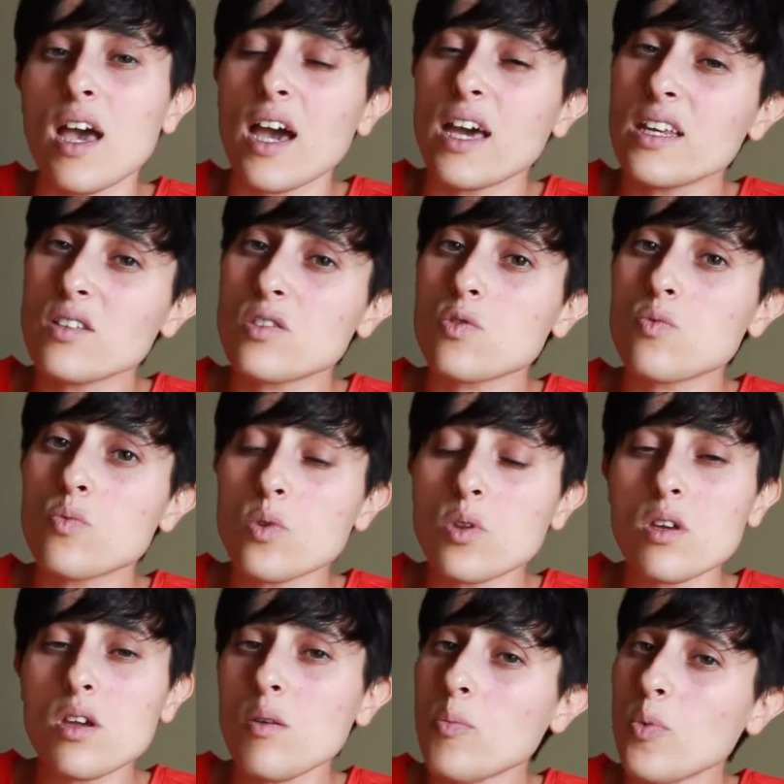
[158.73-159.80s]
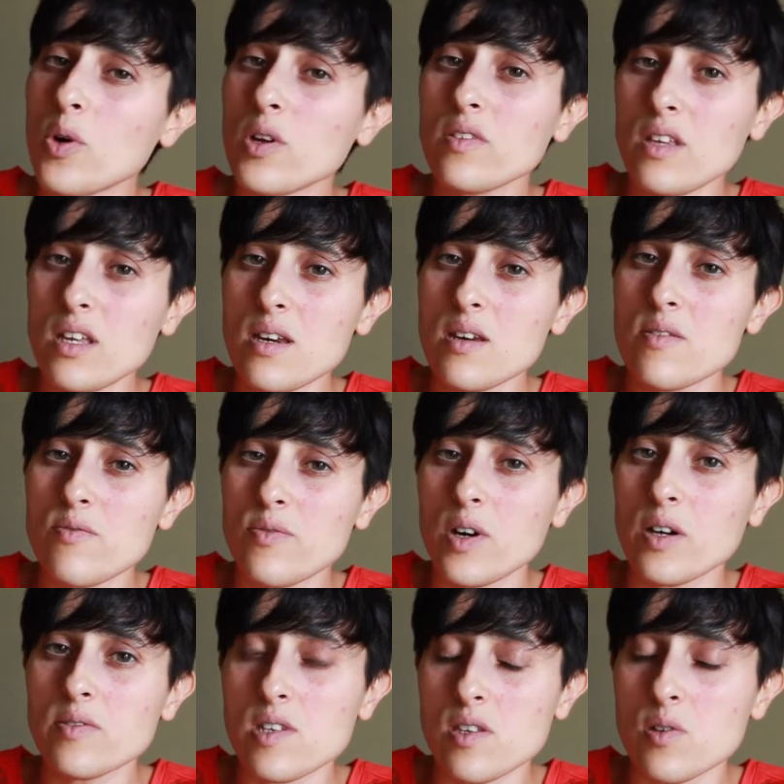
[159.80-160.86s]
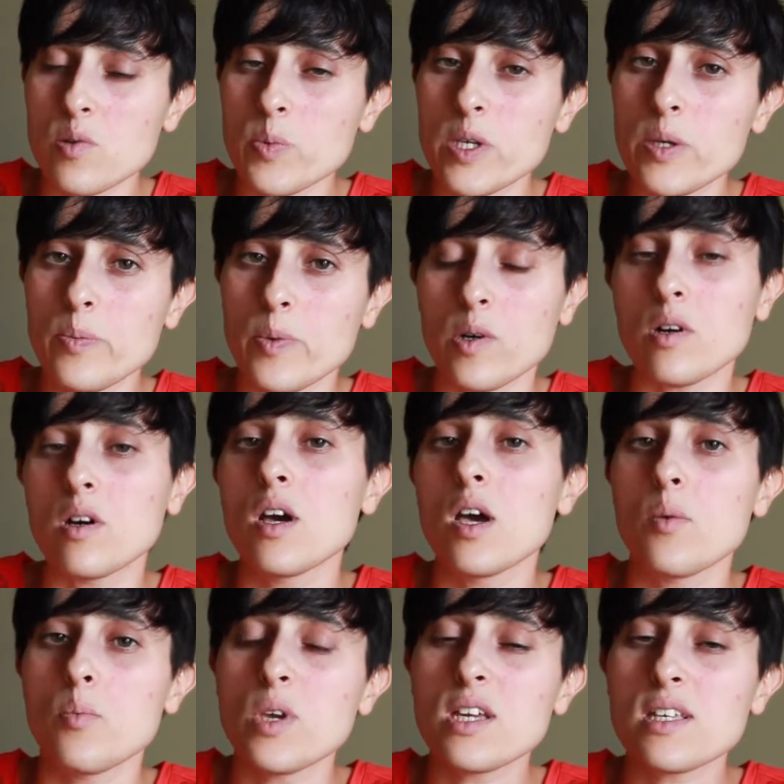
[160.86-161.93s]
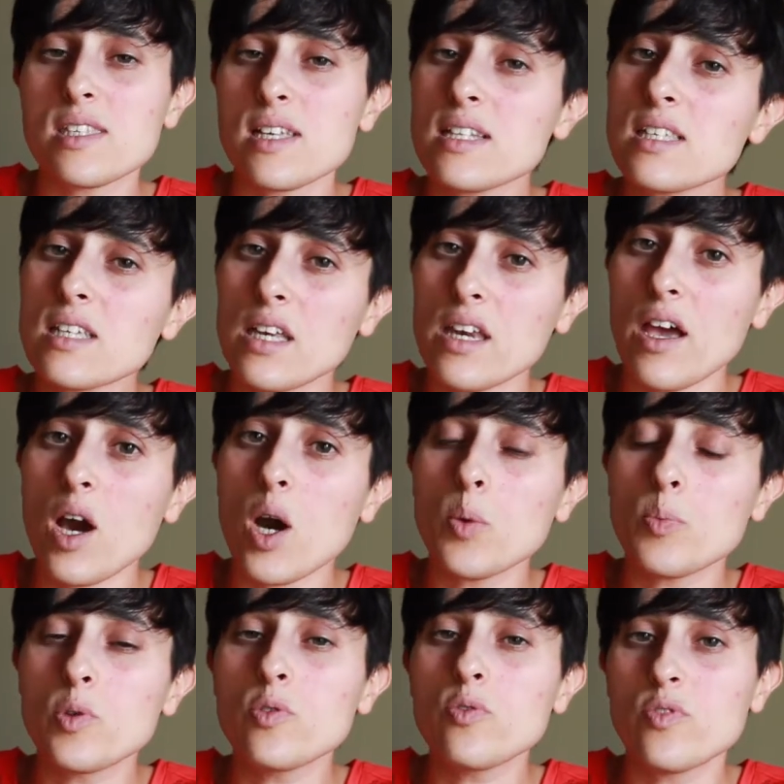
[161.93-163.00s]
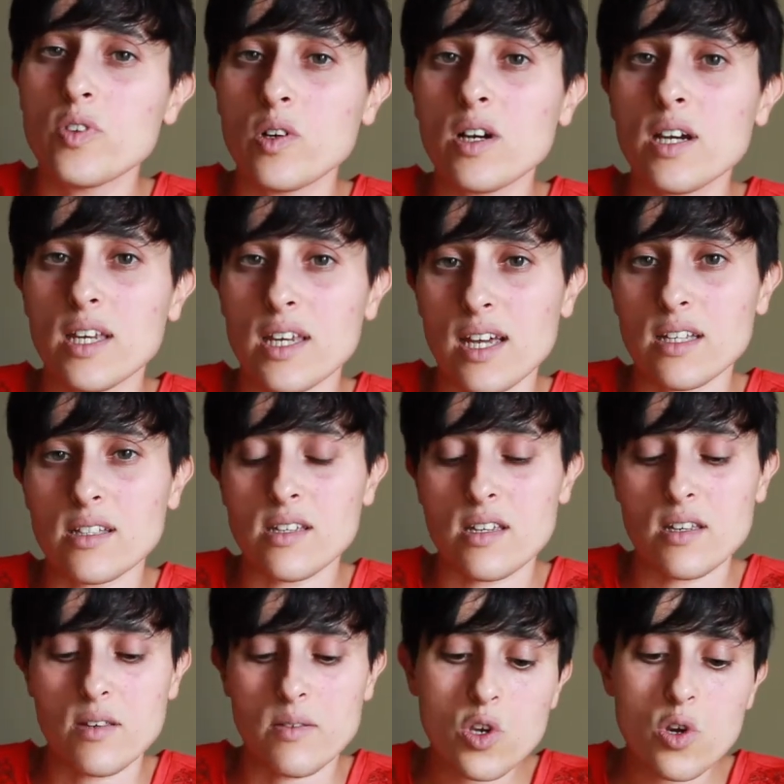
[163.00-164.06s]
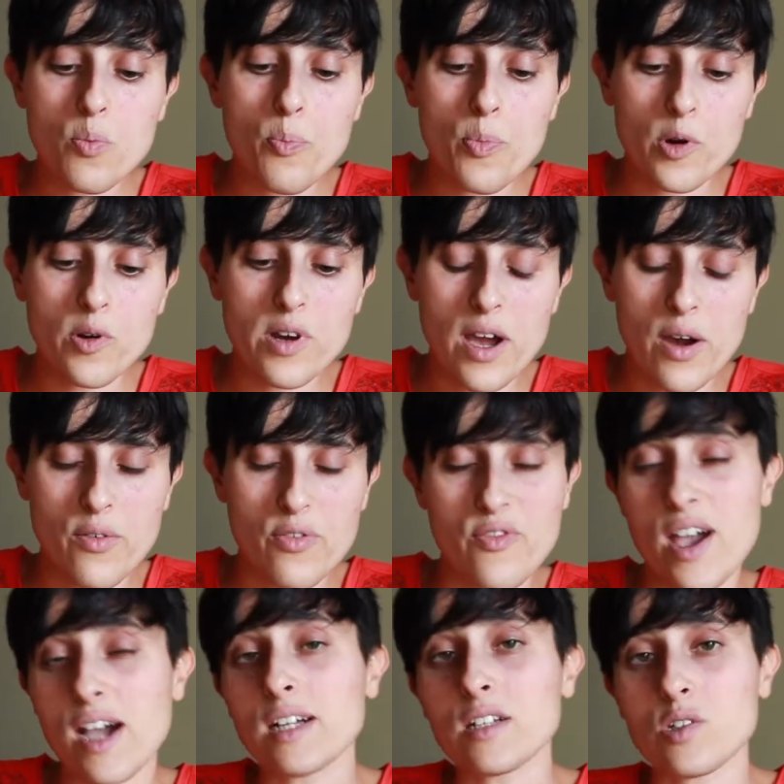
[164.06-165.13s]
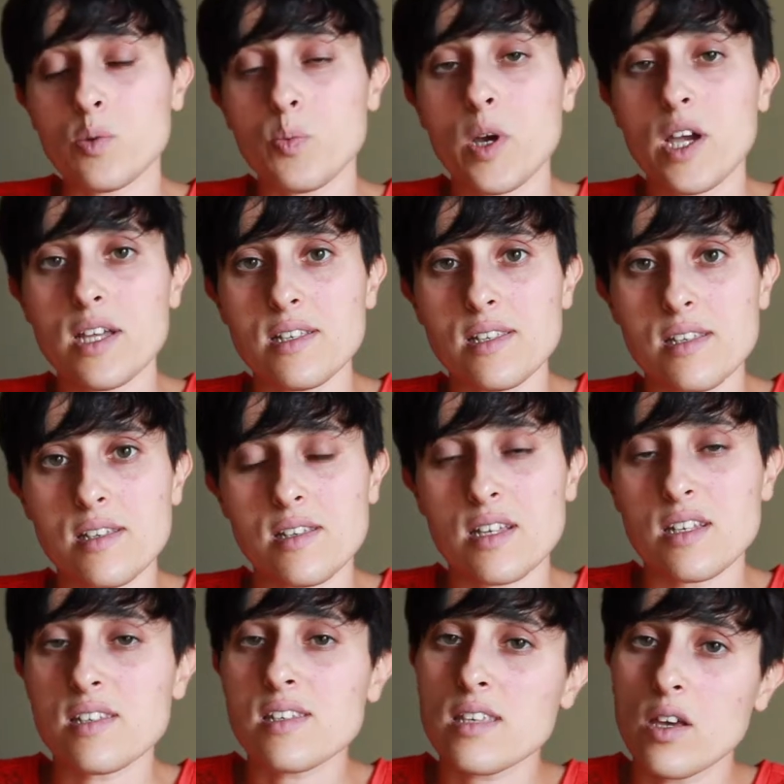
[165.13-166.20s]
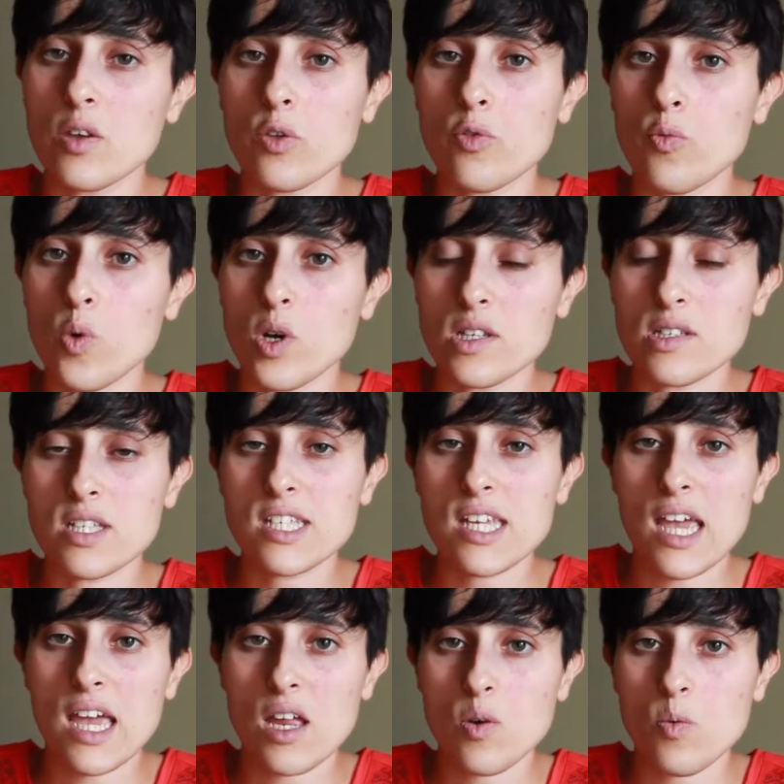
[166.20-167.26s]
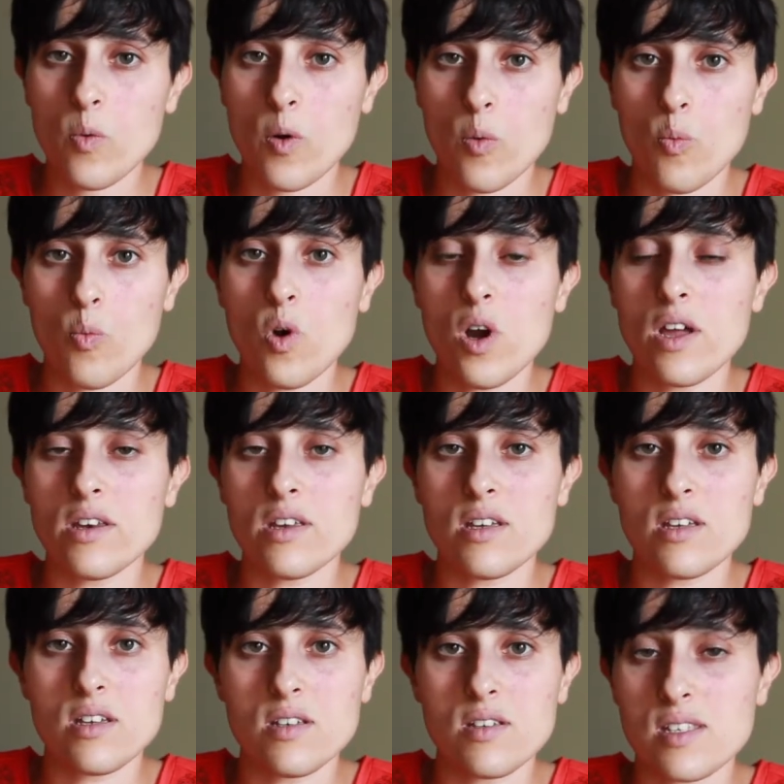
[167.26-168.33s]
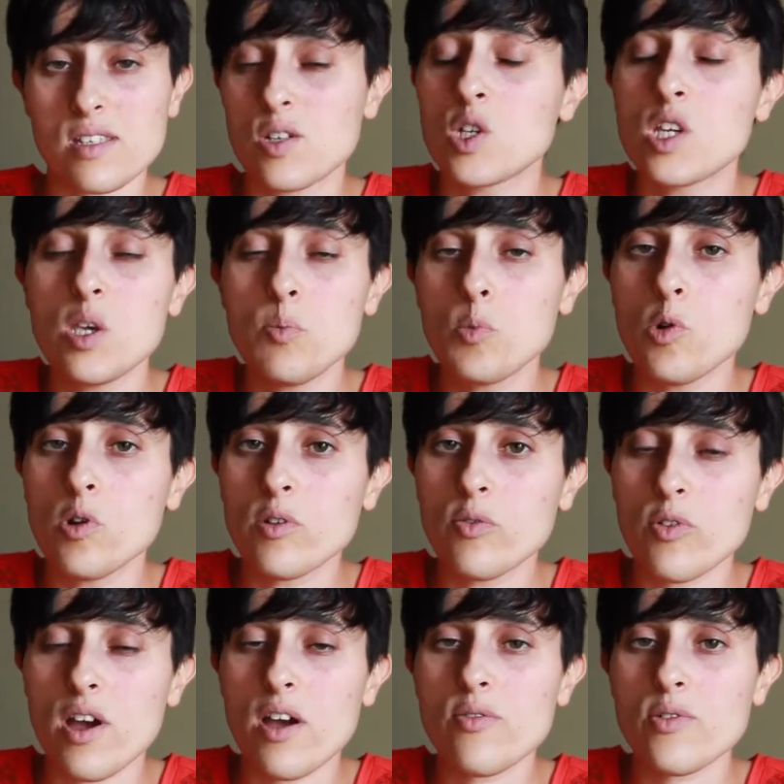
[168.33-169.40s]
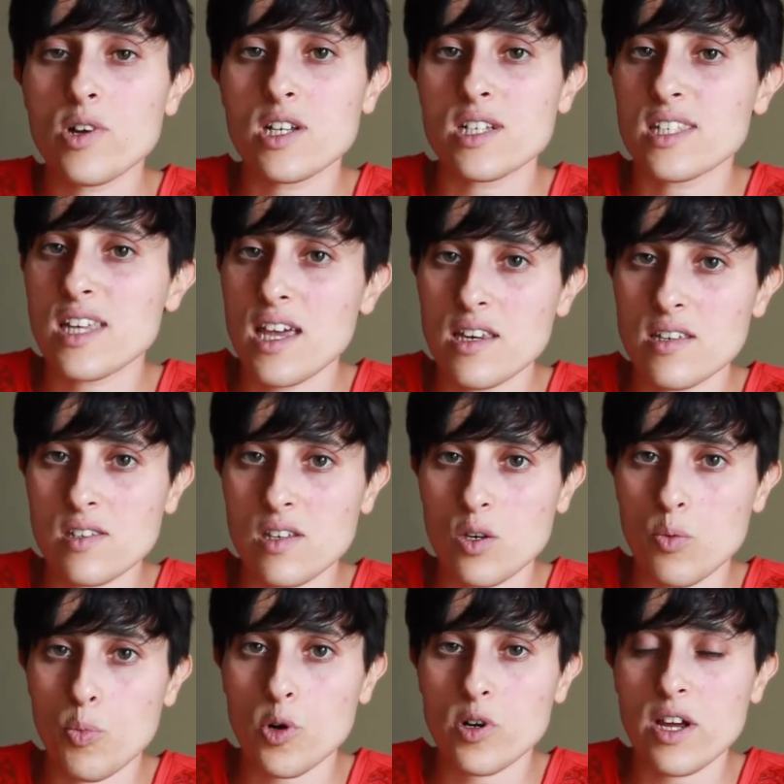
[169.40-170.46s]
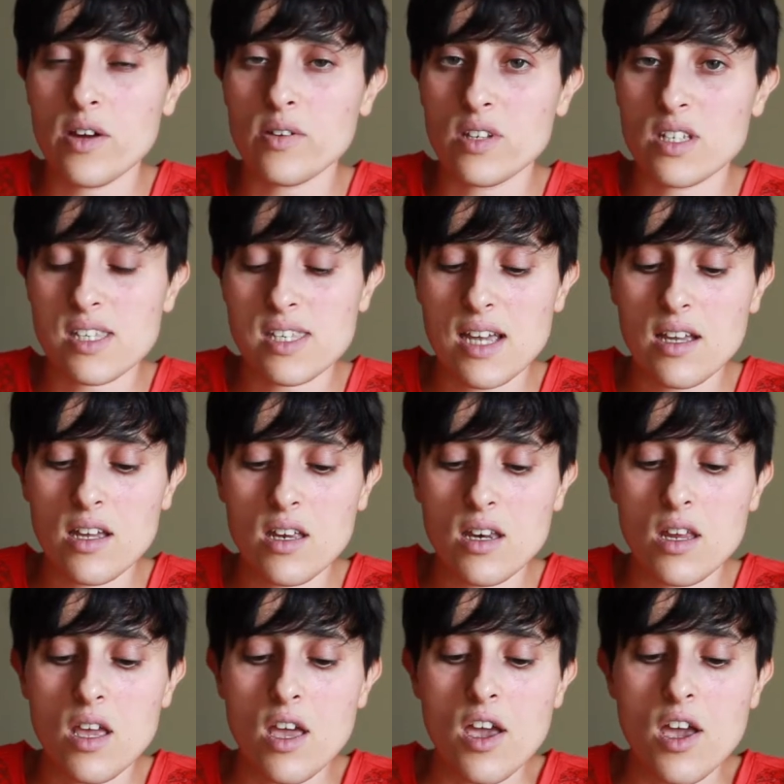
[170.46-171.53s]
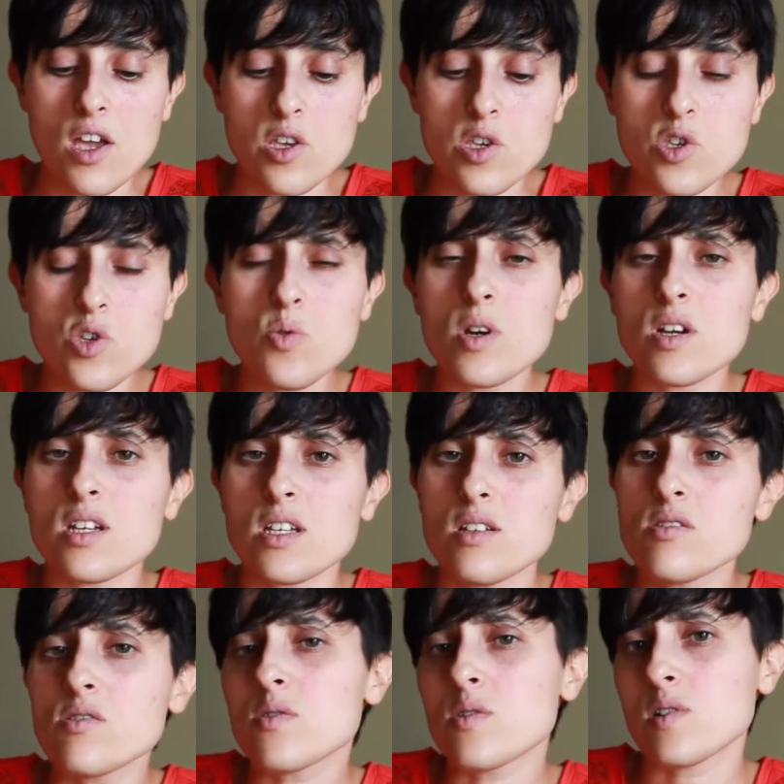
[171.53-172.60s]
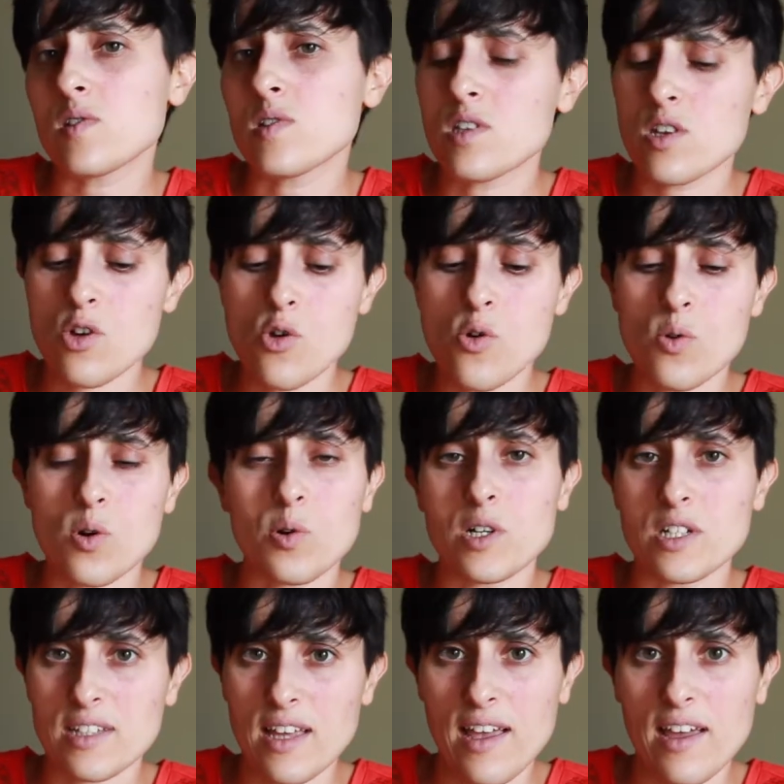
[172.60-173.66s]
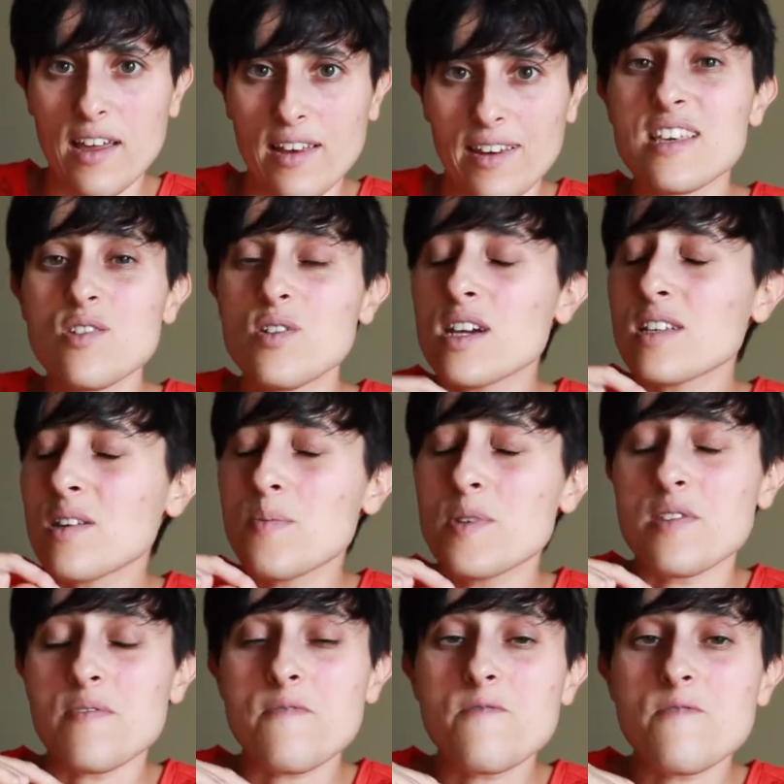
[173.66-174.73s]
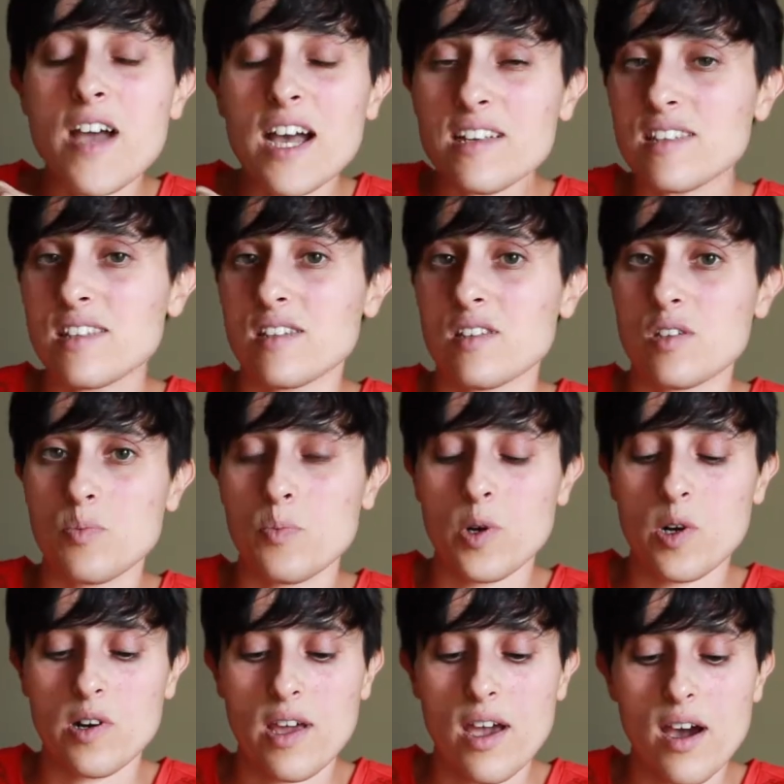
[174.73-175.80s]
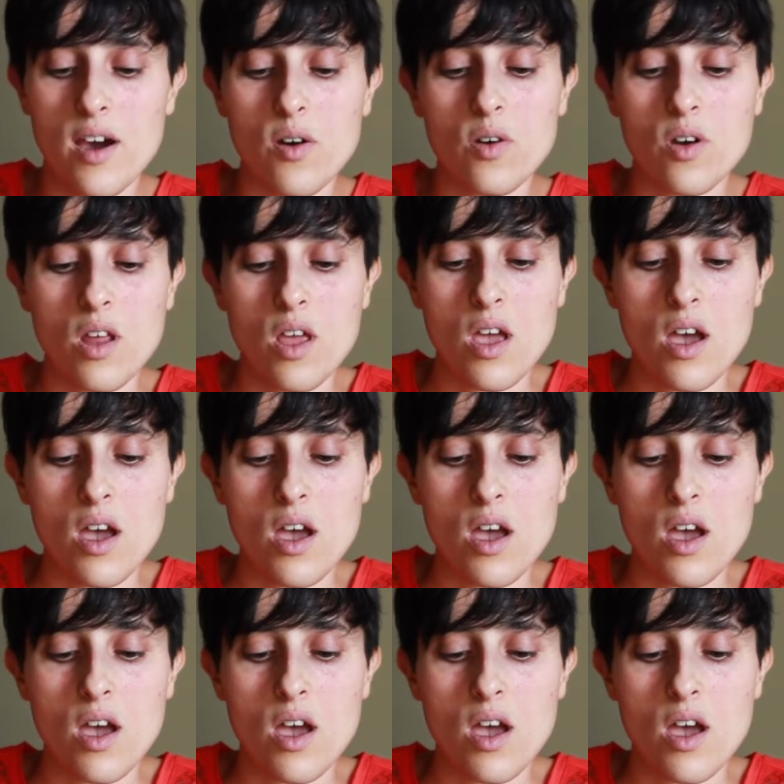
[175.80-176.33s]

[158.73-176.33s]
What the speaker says: And it's really important that it involves other people because that's going to help you feel connected. Your burnout factor, Pisces, on a scale of 1 to 10, where 1 could keep going forever and 10 is going to burn out in a second, you are either a 0 or a 10. You guys can be the fastest to burn out.